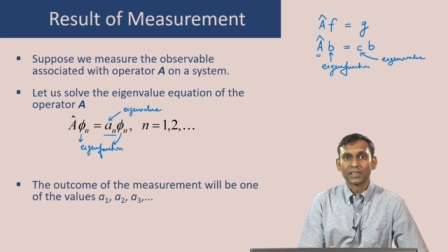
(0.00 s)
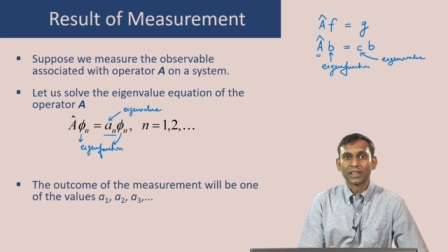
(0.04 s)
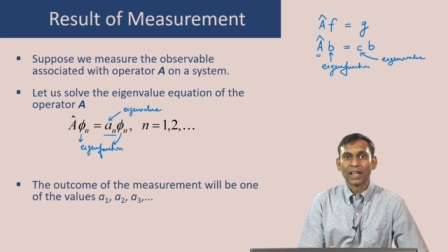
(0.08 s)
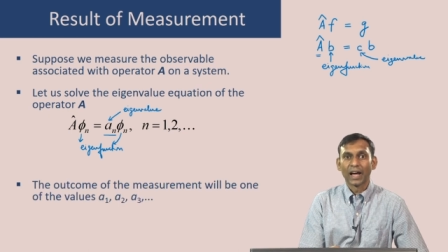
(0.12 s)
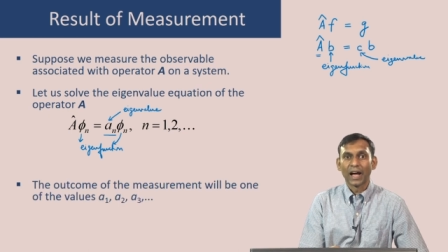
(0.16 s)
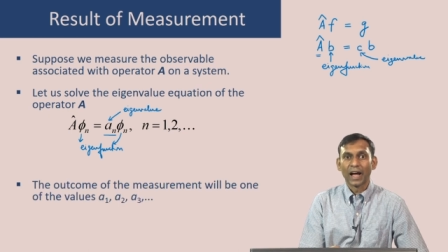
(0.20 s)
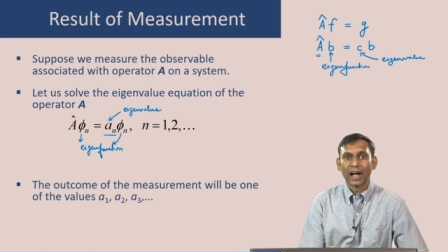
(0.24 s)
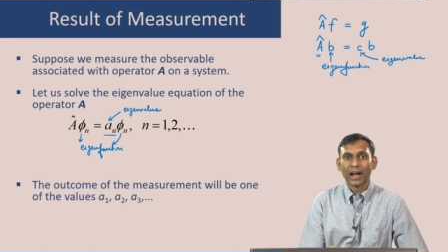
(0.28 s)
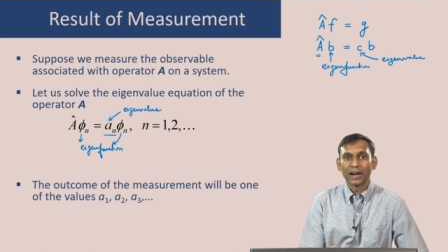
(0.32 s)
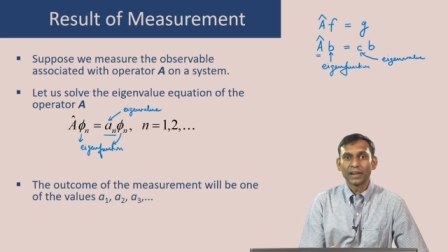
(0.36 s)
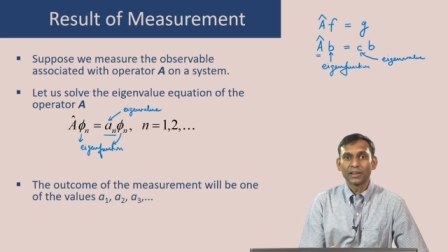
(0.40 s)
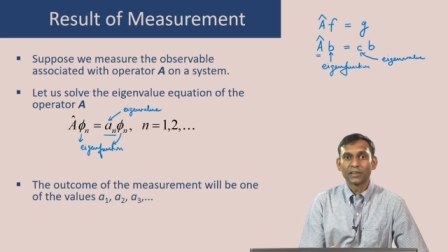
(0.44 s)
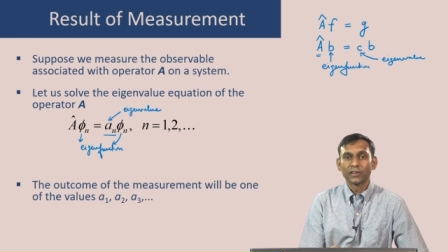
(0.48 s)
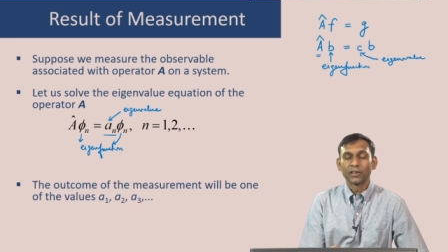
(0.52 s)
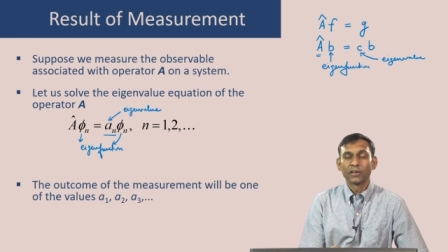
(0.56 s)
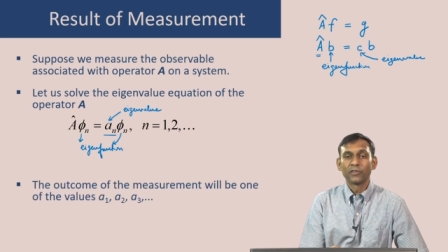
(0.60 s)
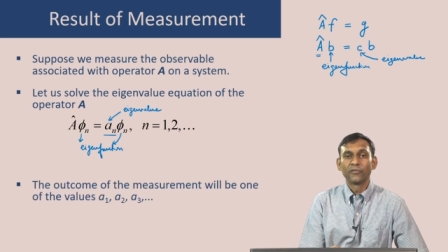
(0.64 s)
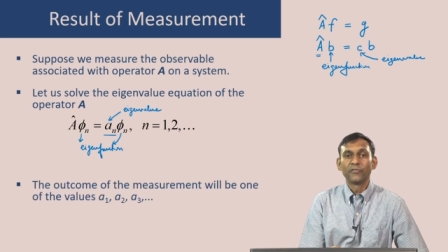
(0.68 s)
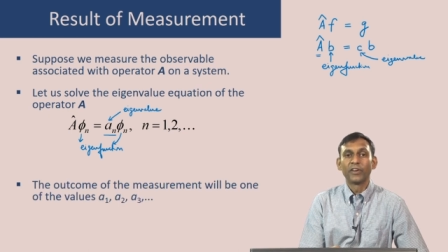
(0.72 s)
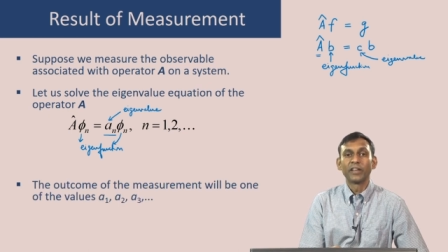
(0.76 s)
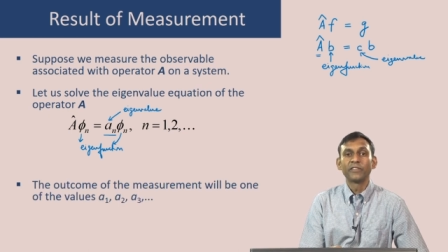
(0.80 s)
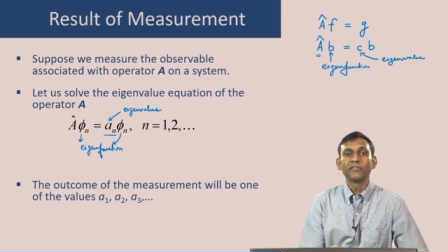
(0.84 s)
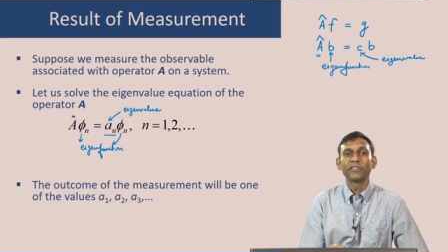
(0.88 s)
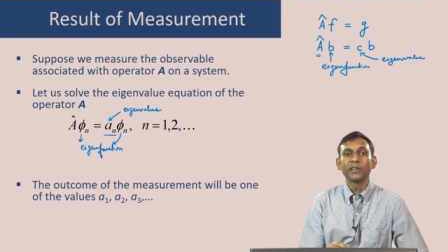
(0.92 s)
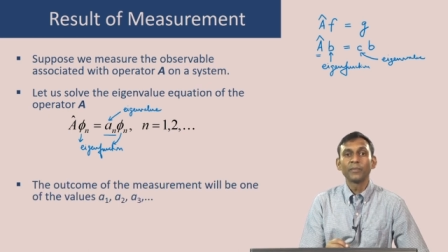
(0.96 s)
that
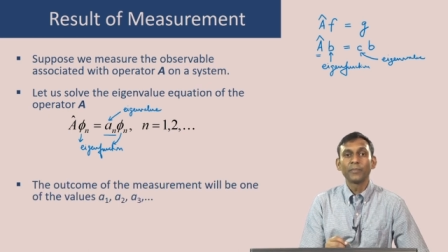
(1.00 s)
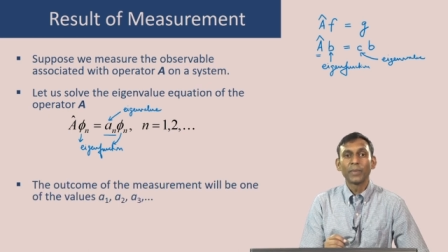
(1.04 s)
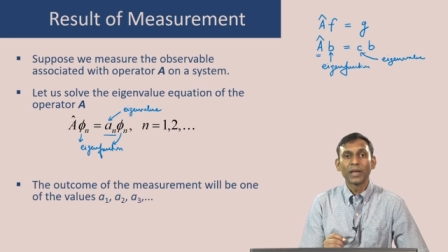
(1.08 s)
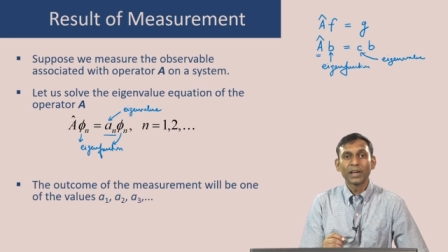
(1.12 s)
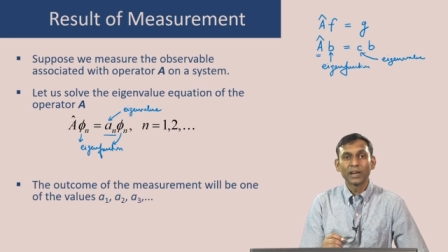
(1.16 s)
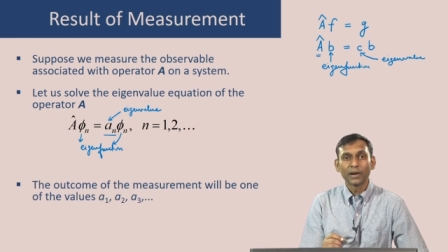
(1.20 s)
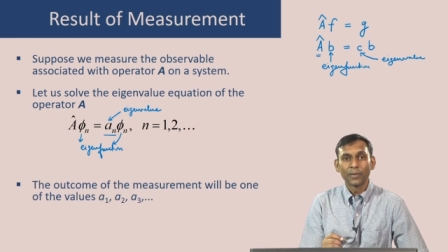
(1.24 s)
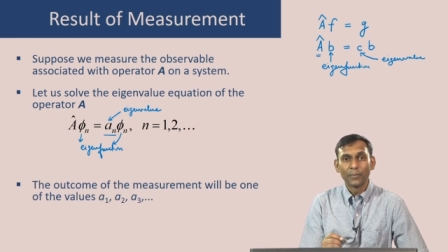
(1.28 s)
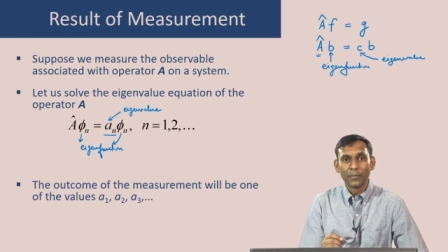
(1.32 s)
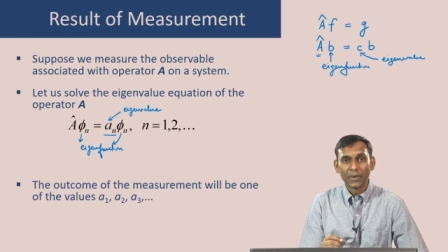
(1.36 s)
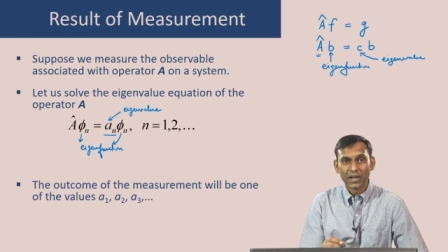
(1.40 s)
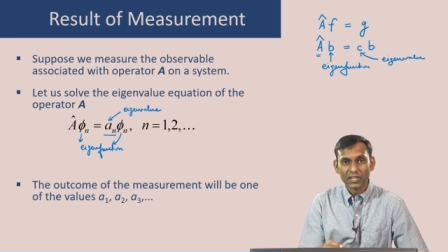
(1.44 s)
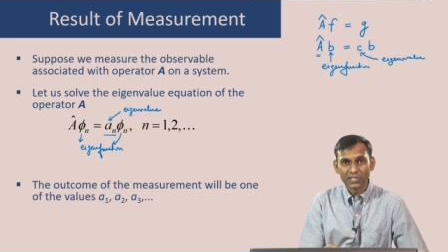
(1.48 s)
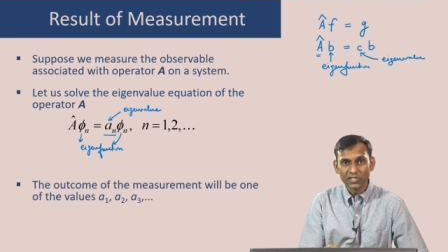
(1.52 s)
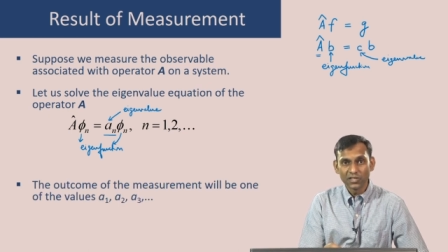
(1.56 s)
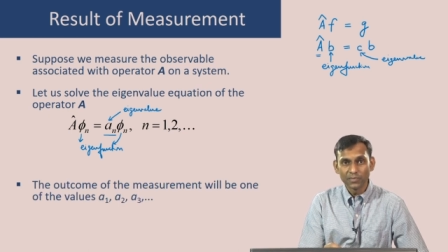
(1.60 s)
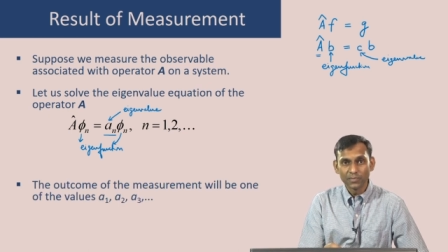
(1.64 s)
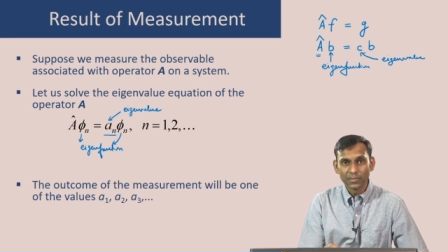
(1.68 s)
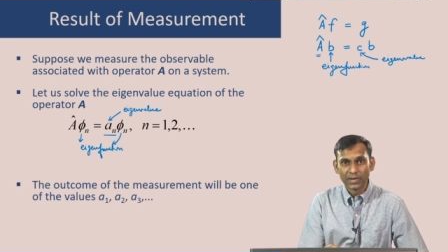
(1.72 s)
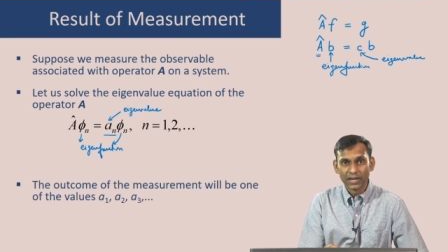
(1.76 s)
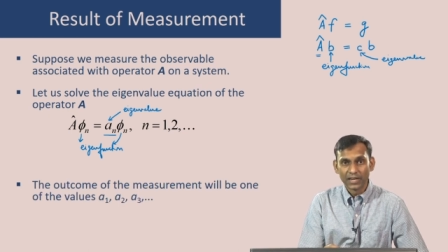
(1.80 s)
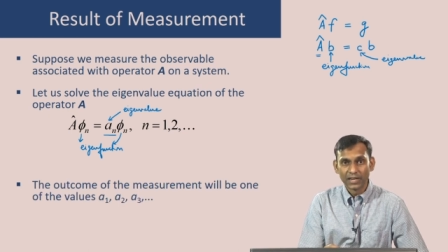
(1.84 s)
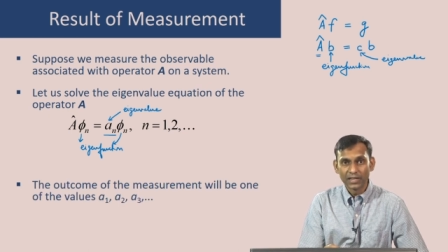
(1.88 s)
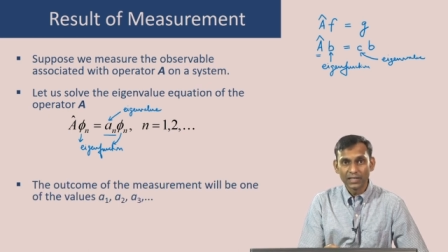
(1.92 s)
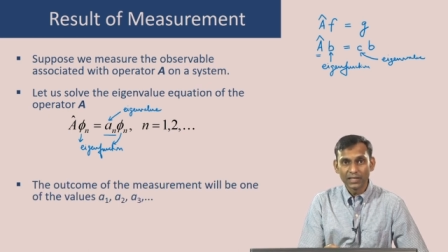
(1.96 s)
when we make a
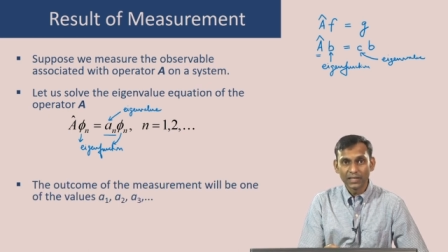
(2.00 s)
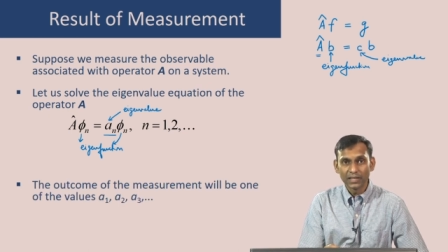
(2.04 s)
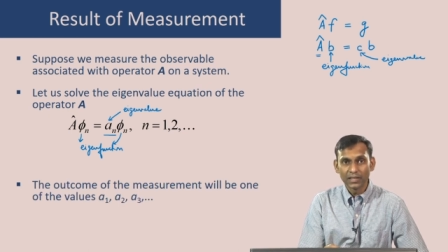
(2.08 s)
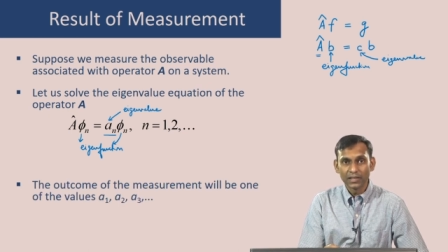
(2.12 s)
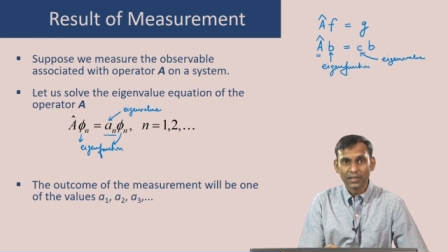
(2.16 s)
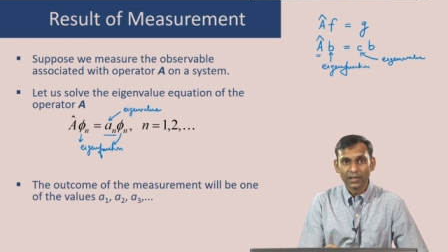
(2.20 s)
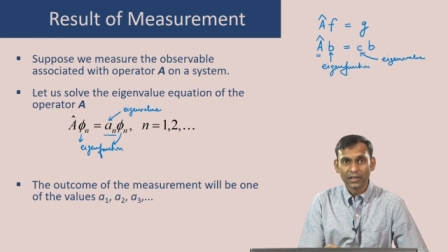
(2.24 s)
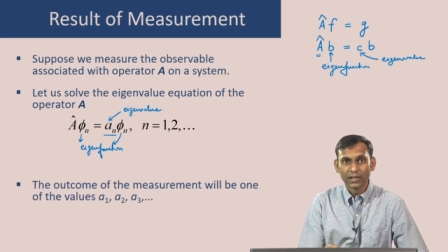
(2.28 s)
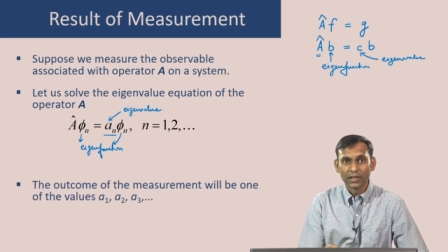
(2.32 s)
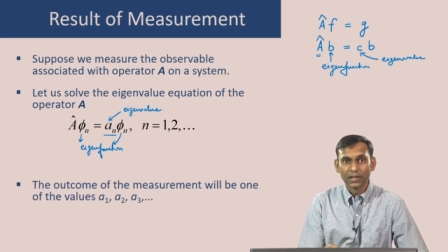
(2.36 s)
measurement,